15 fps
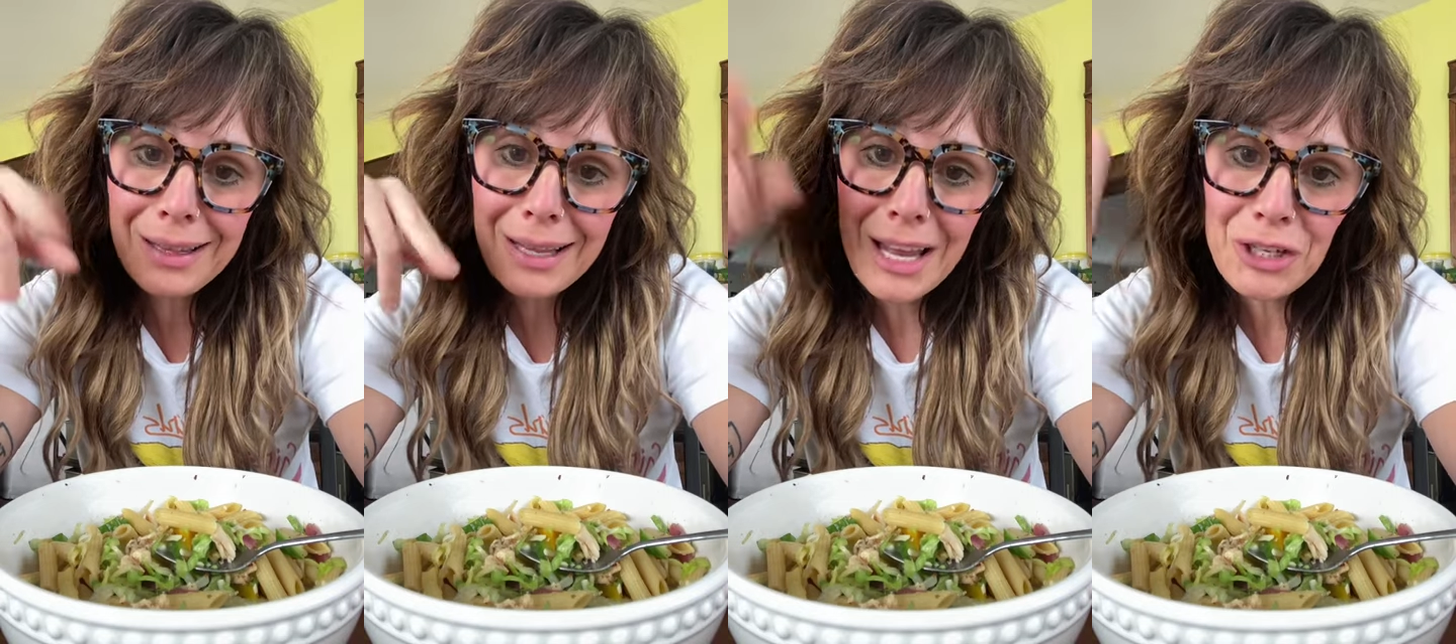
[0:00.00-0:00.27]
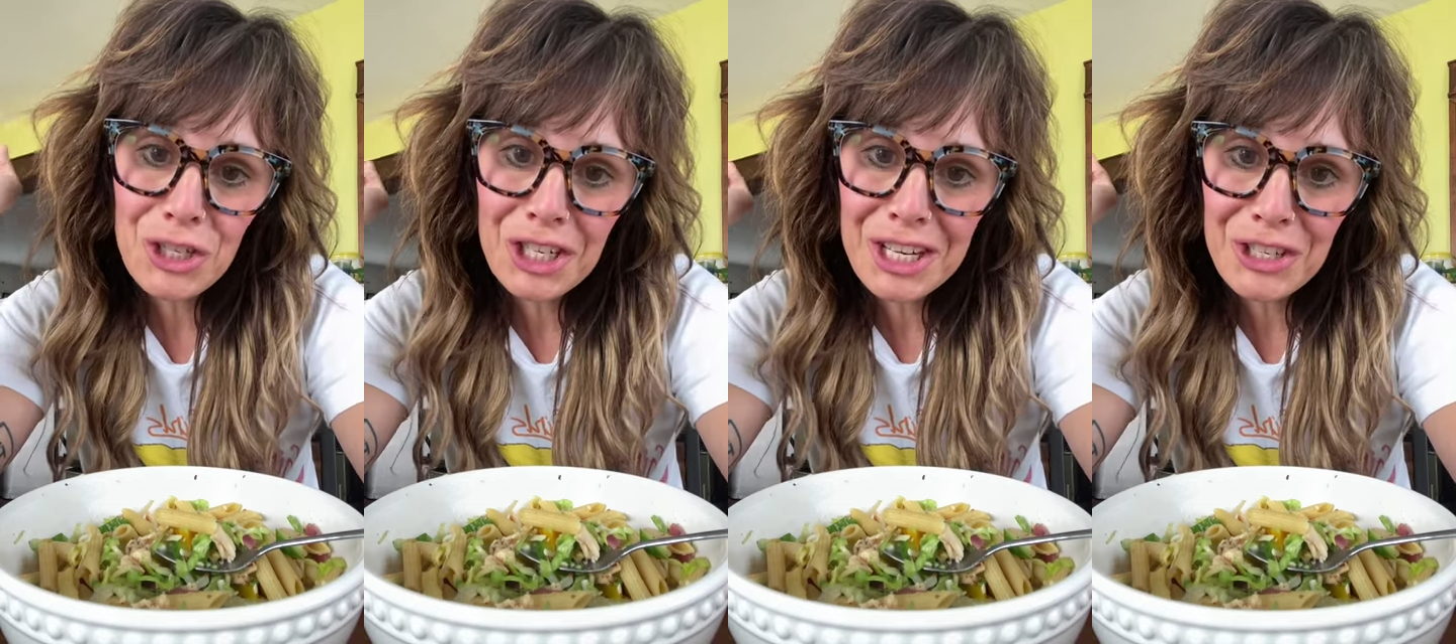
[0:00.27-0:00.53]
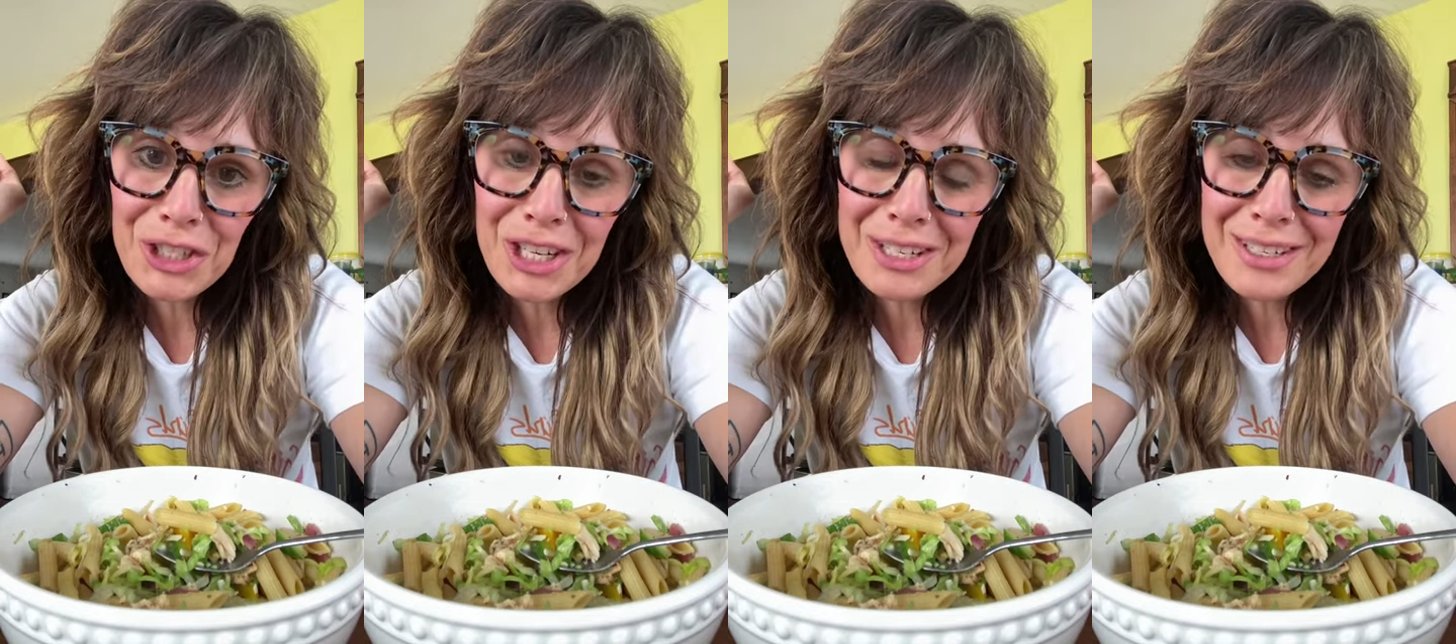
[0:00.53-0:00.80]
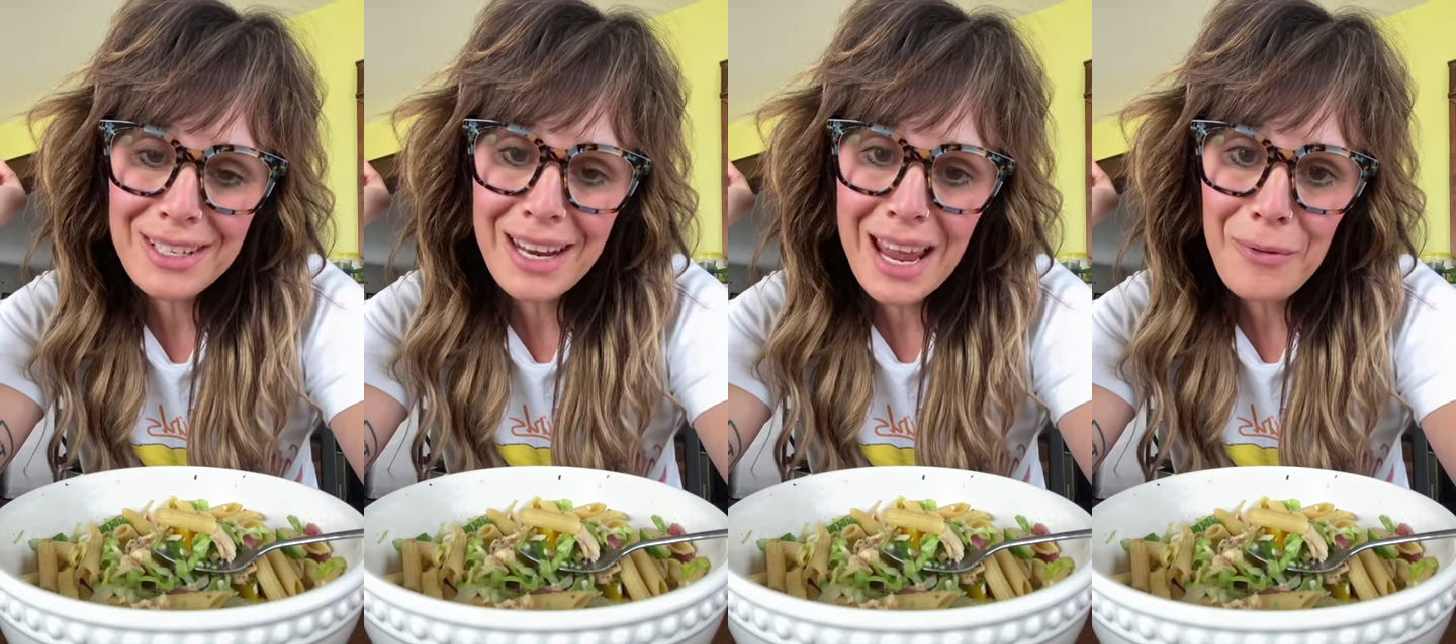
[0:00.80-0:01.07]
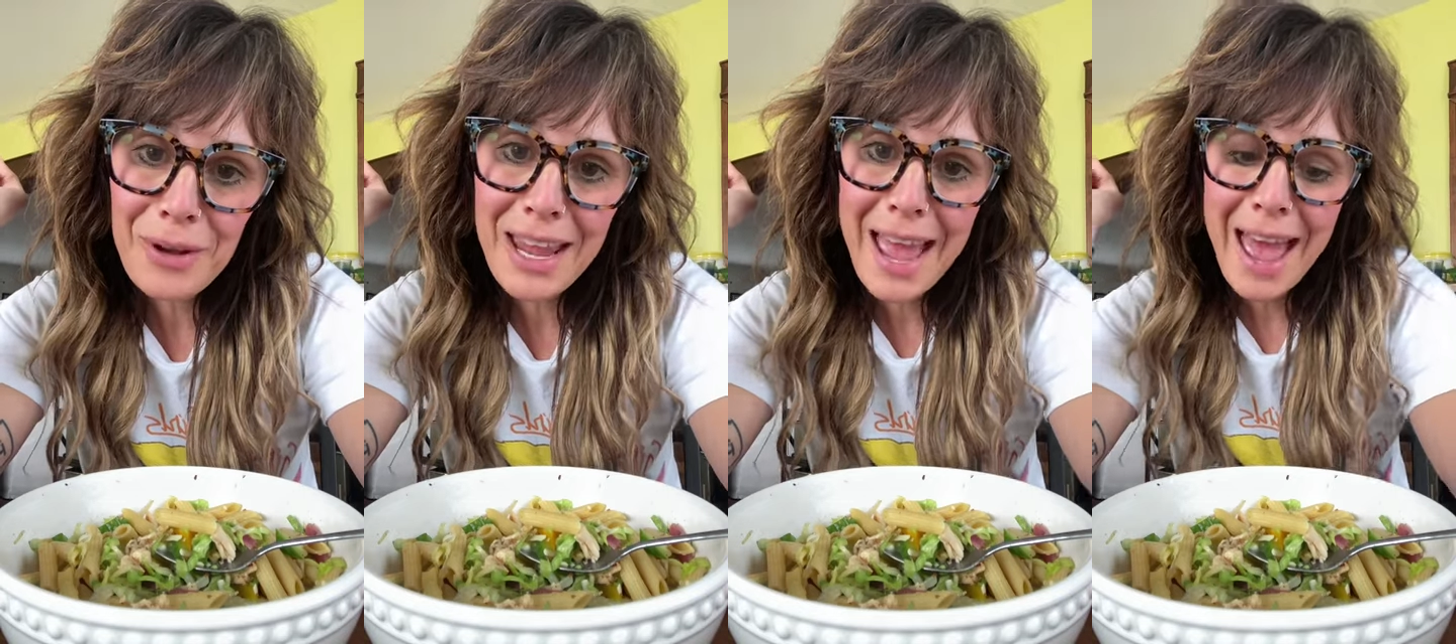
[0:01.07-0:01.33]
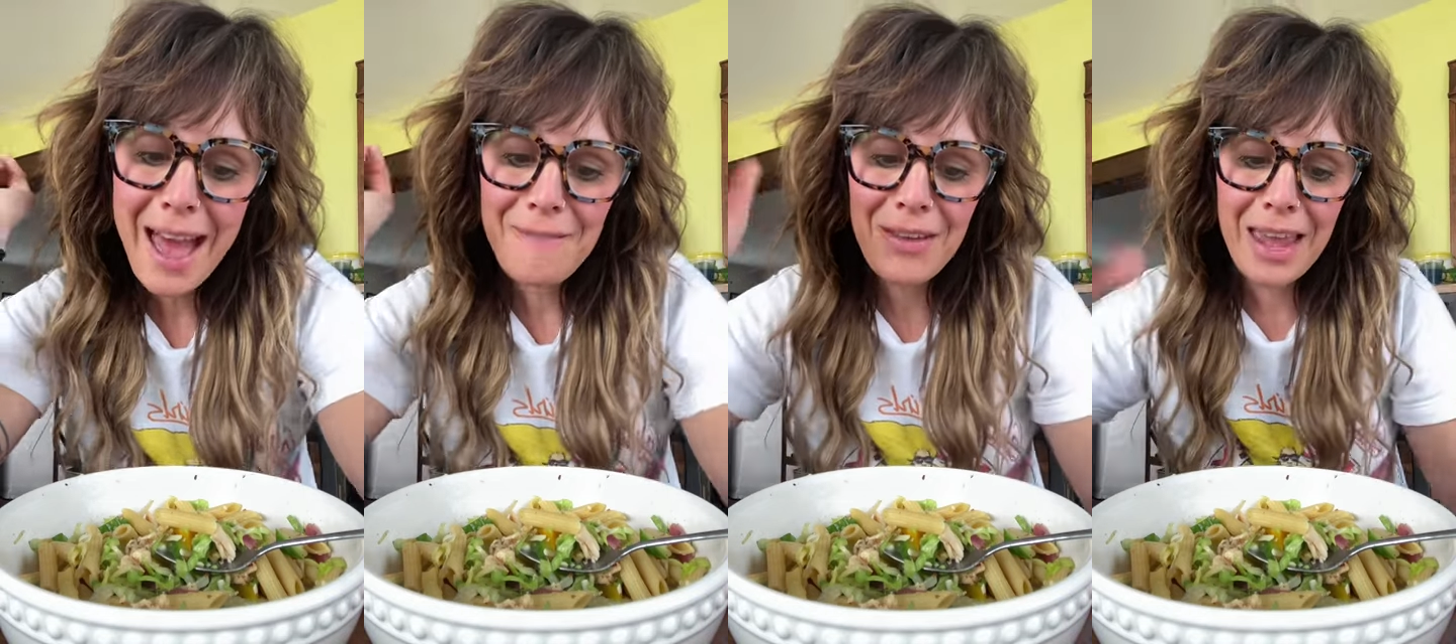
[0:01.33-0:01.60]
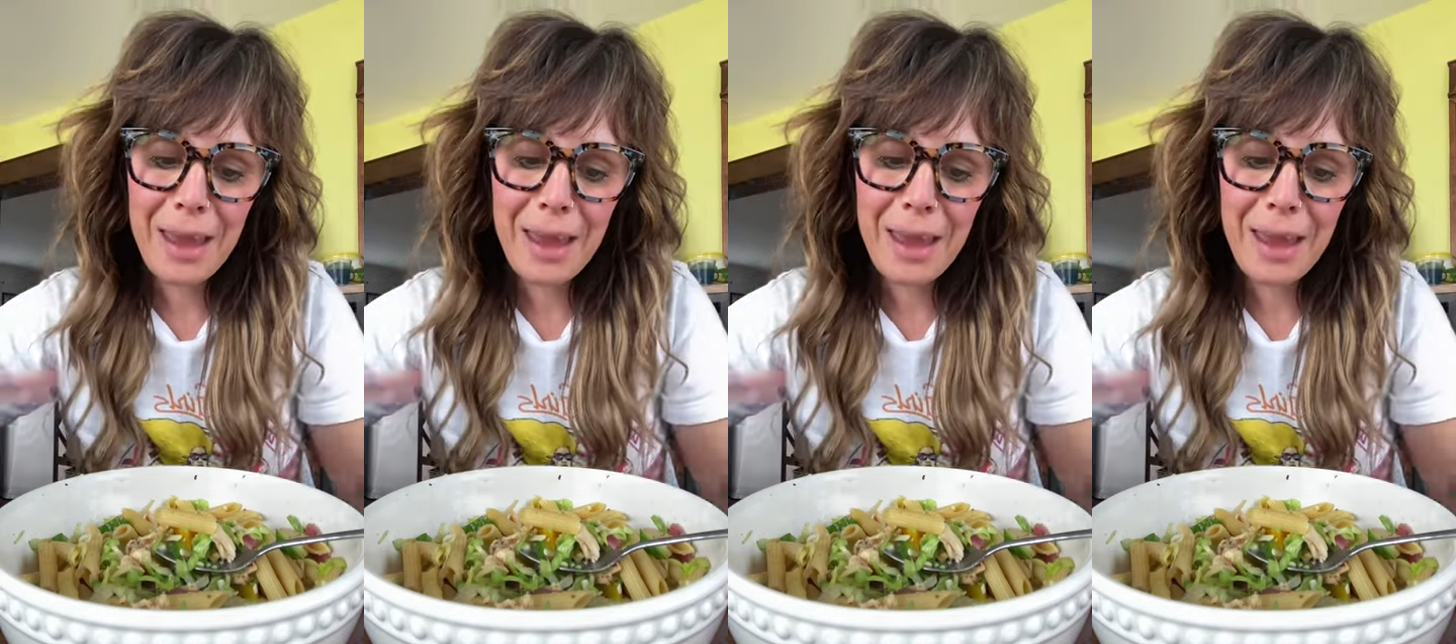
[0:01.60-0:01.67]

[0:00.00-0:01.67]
Lunch edition. Today we have